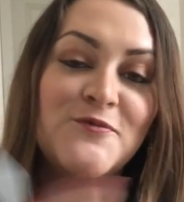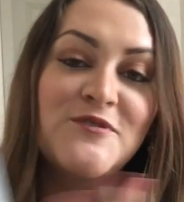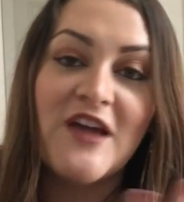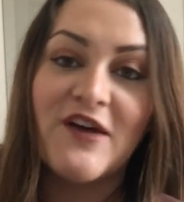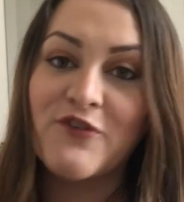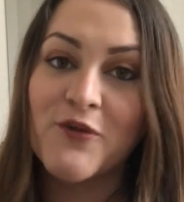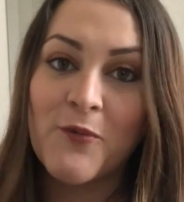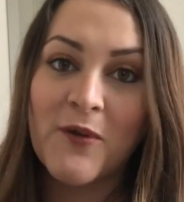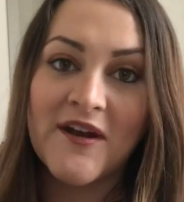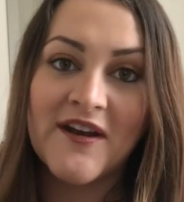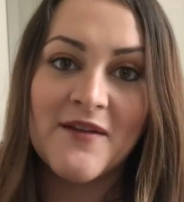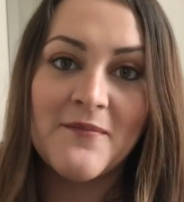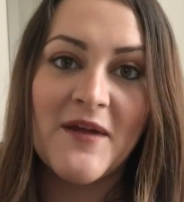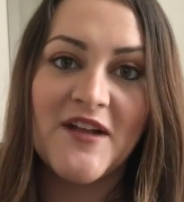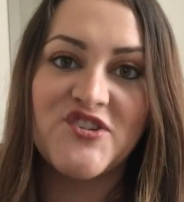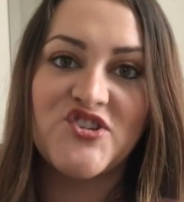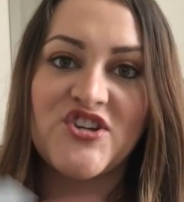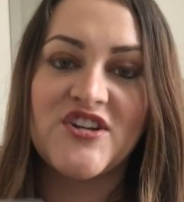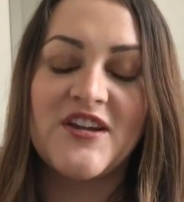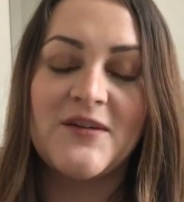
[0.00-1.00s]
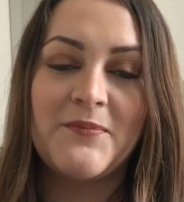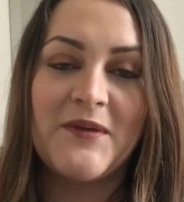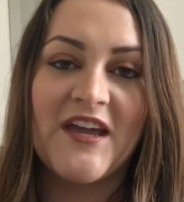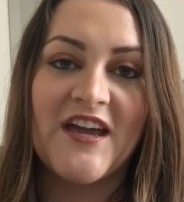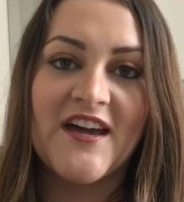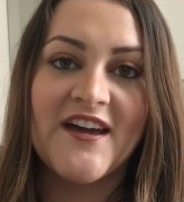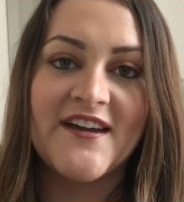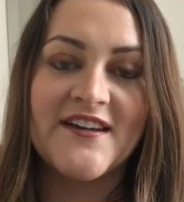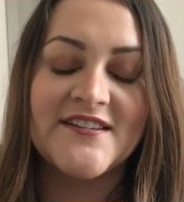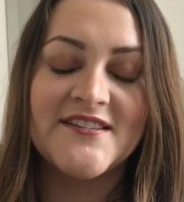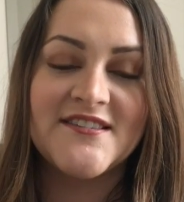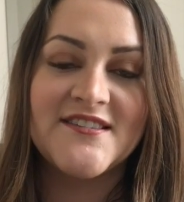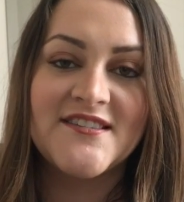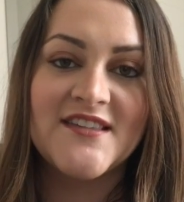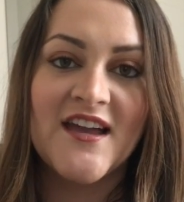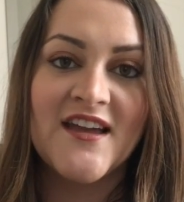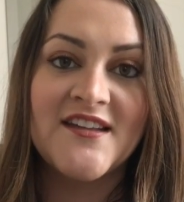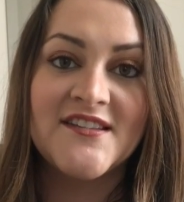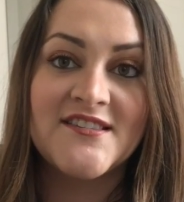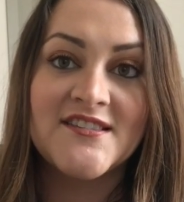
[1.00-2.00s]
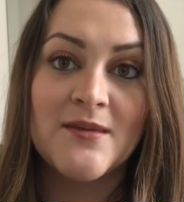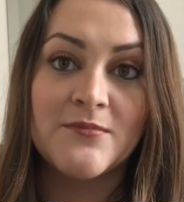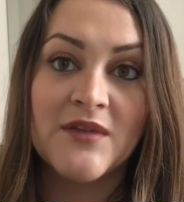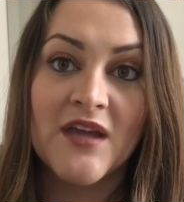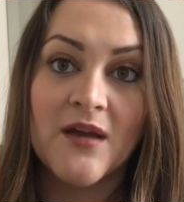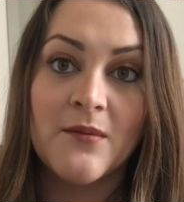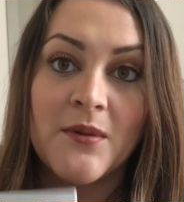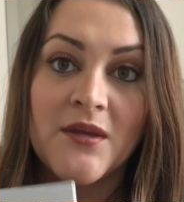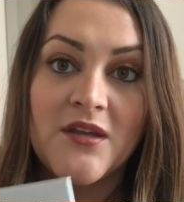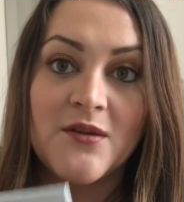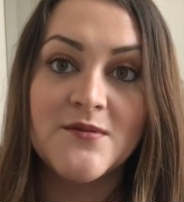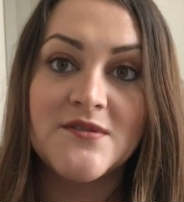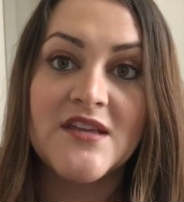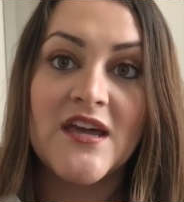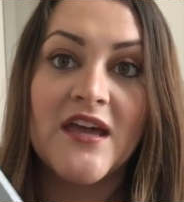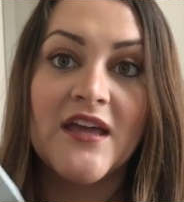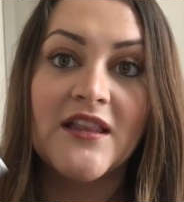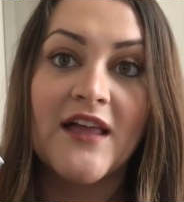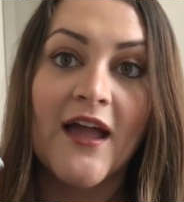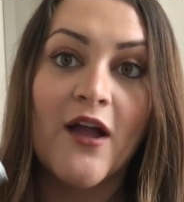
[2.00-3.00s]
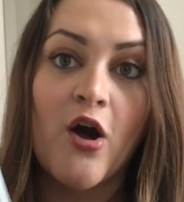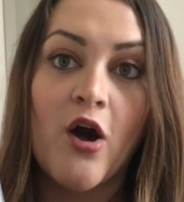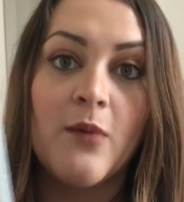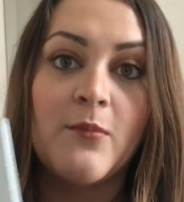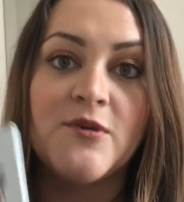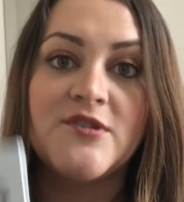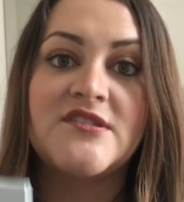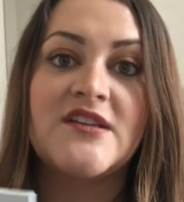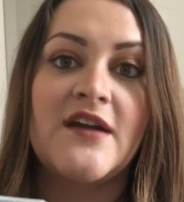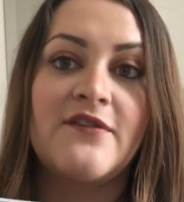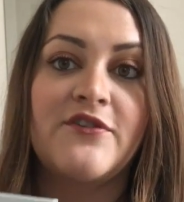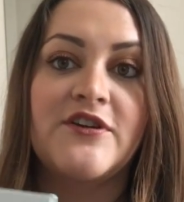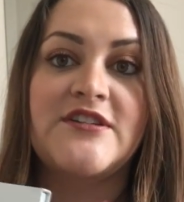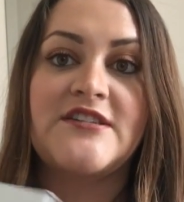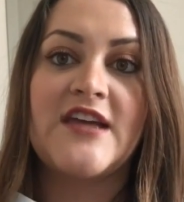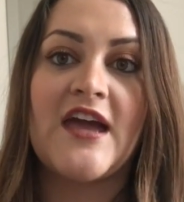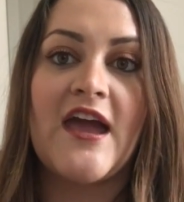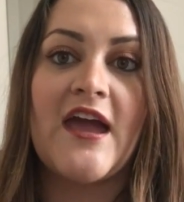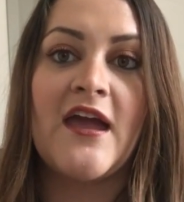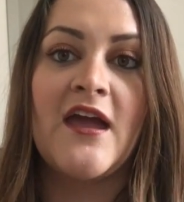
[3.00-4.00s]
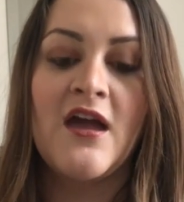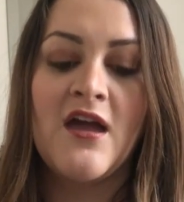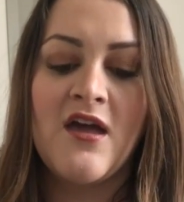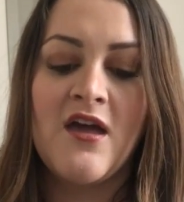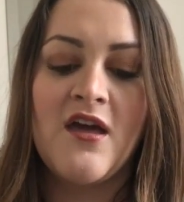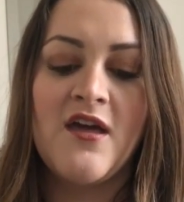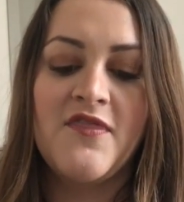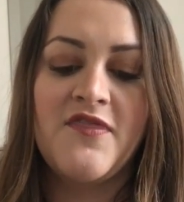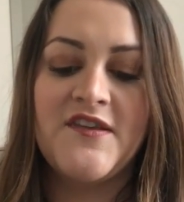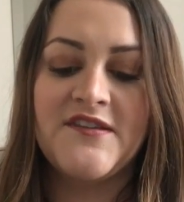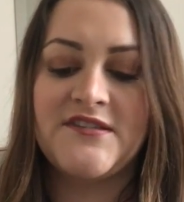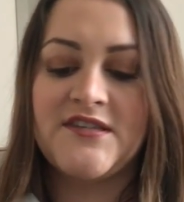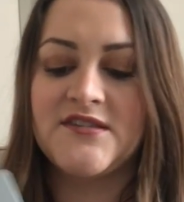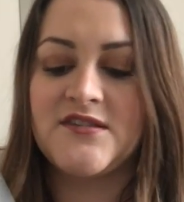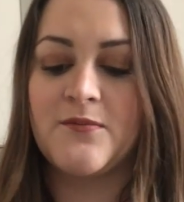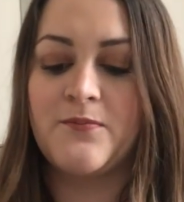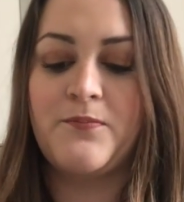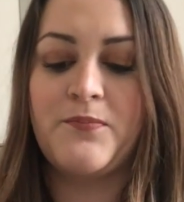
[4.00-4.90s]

definitely wanted to mention it because it's something I've been using like almost every day. This is a